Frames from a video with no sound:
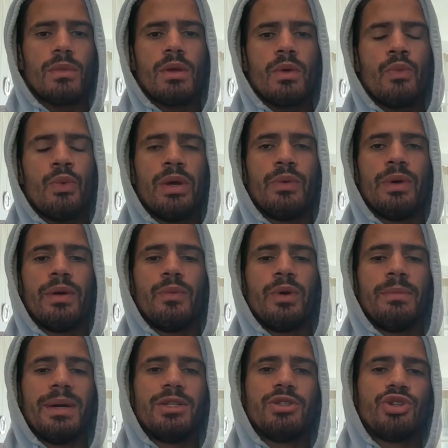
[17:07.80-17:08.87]
we
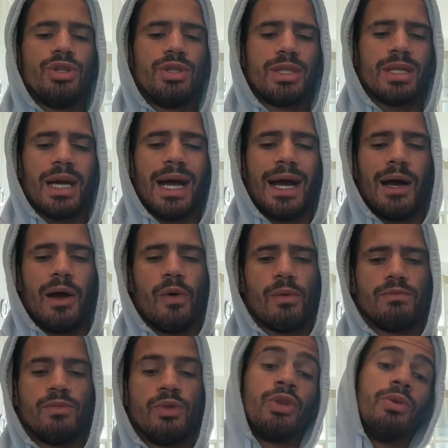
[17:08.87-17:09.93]
mentioned how,
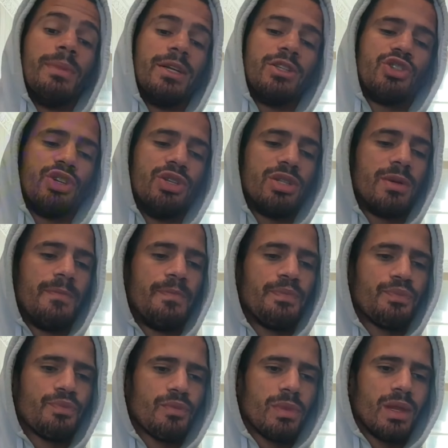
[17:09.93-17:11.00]
well, you mentioned
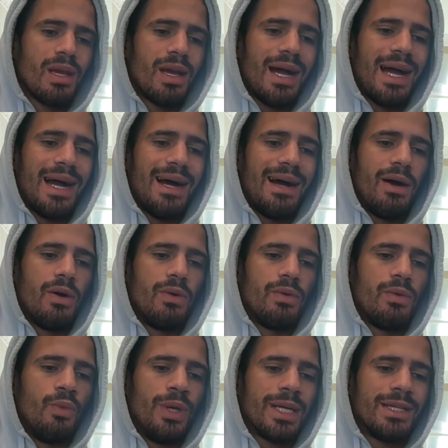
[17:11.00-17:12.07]

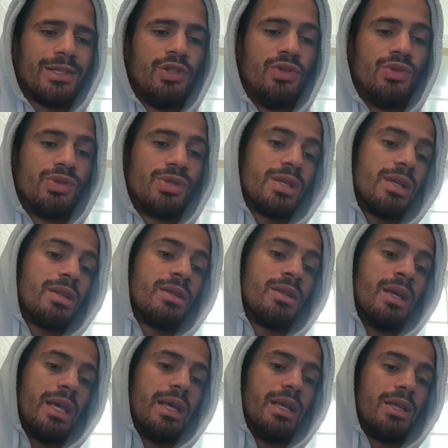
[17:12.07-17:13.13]
how we can use
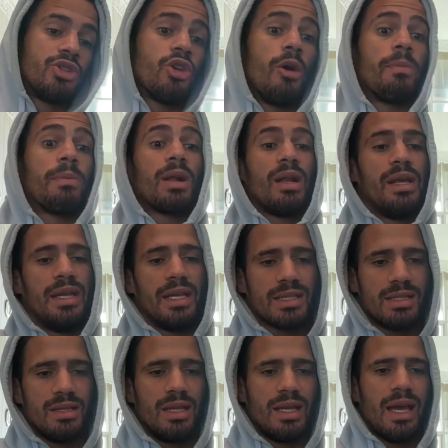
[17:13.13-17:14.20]
the top
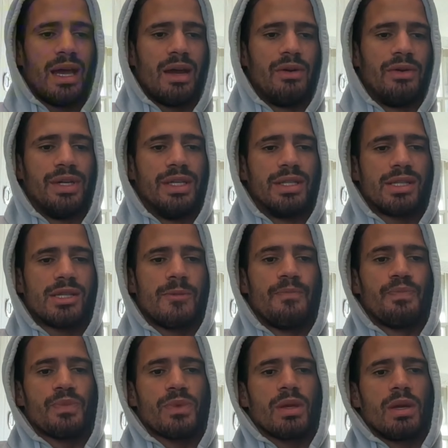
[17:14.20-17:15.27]
clinics in the areas
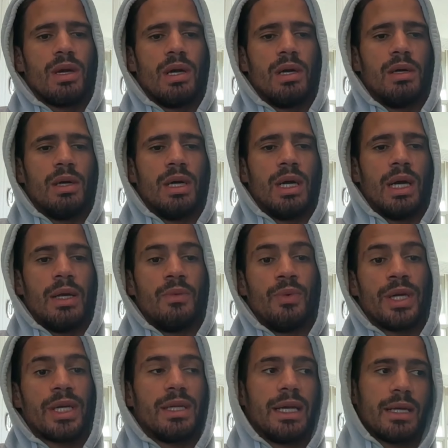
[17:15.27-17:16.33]
and we
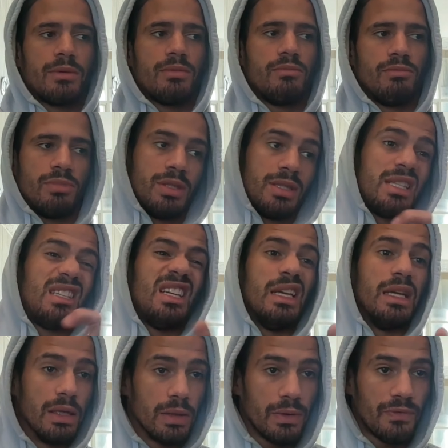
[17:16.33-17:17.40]
can like
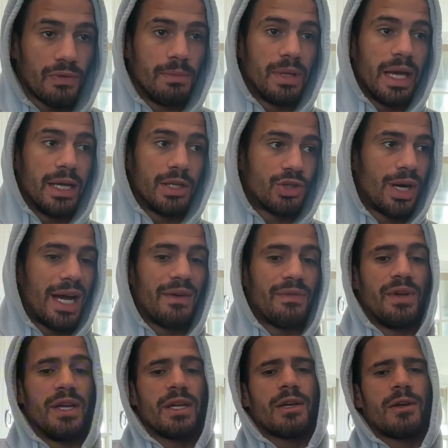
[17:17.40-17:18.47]
steal from their
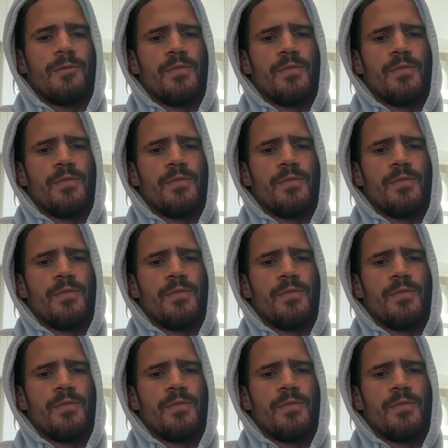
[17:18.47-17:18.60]
traffic.